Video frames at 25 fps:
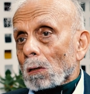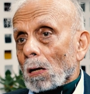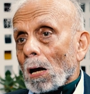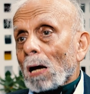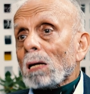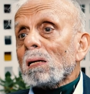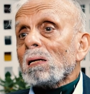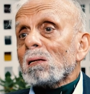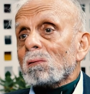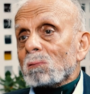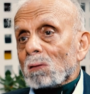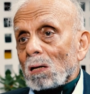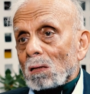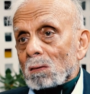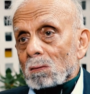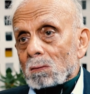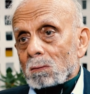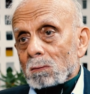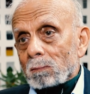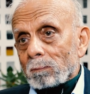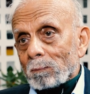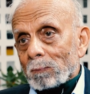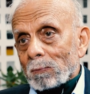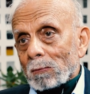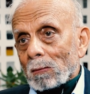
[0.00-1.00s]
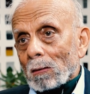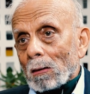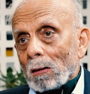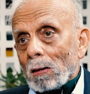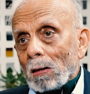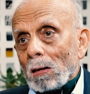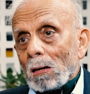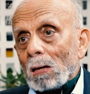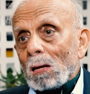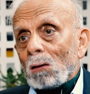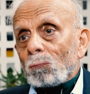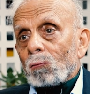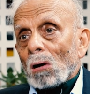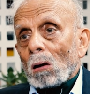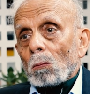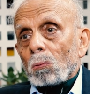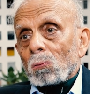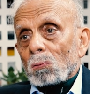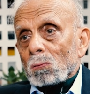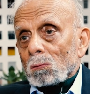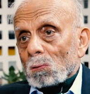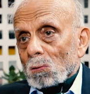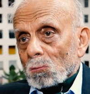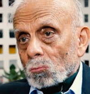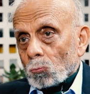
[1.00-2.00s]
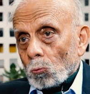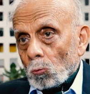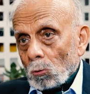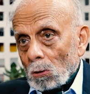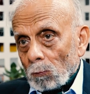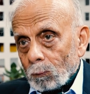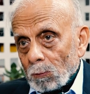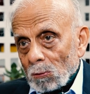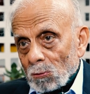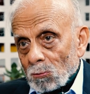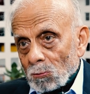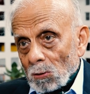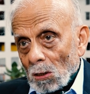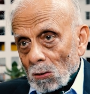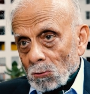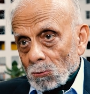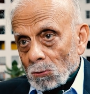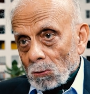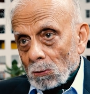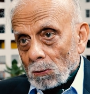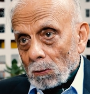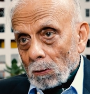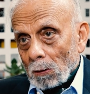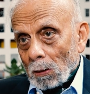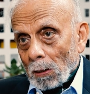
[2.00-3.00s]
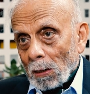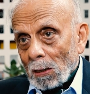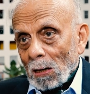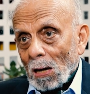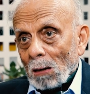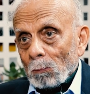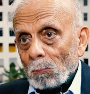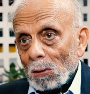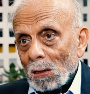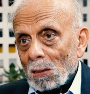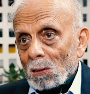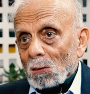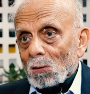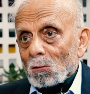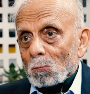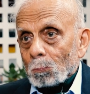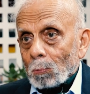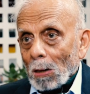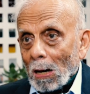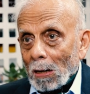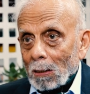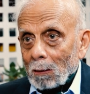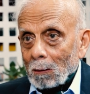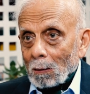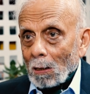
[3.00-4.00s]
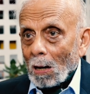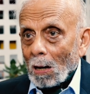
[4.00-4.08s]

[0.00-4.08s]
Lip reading: And he says, if I was in the school of instruction and I made this plan,